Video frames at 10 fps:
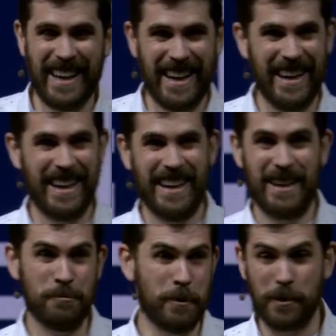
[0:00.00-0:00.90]

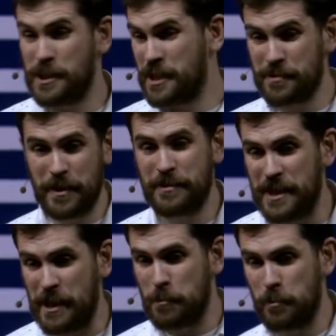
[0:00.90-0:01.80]
We were just
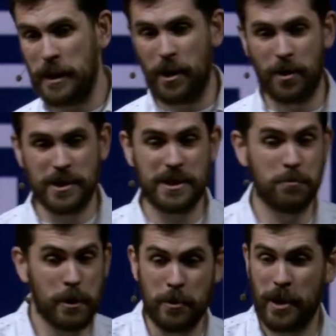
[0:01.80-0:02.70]
15 when we launched,
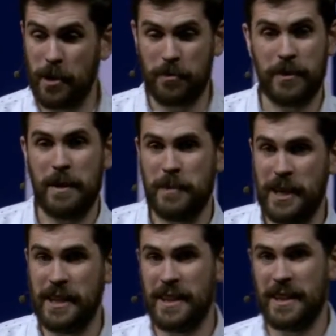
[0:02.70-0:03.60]
and we were a little
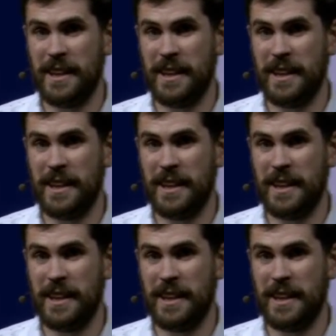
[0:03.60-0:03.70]
family.